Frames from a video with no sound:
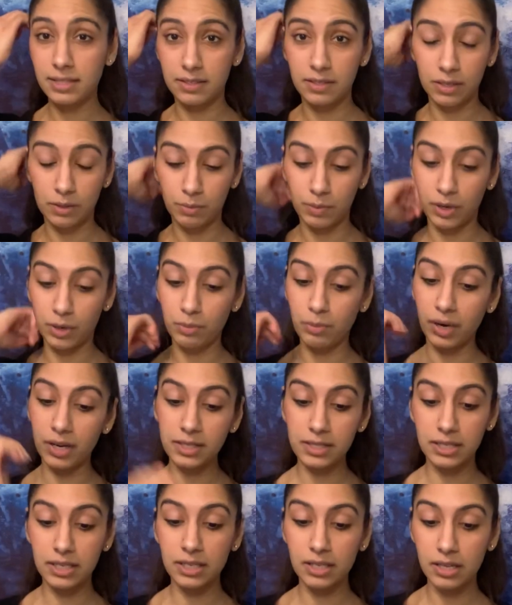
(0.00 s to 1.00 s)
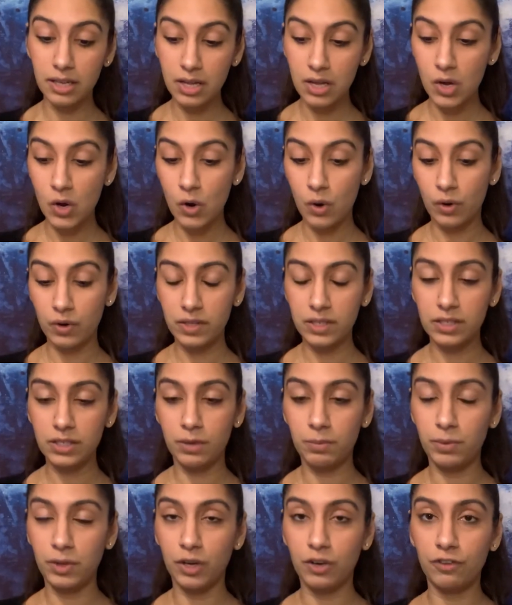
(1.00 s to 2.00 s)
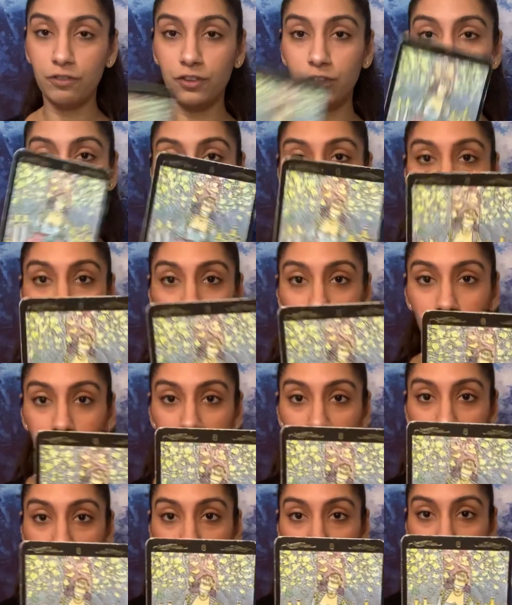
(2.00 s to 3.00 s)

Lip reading: this could be your present, or this could be your future, okay?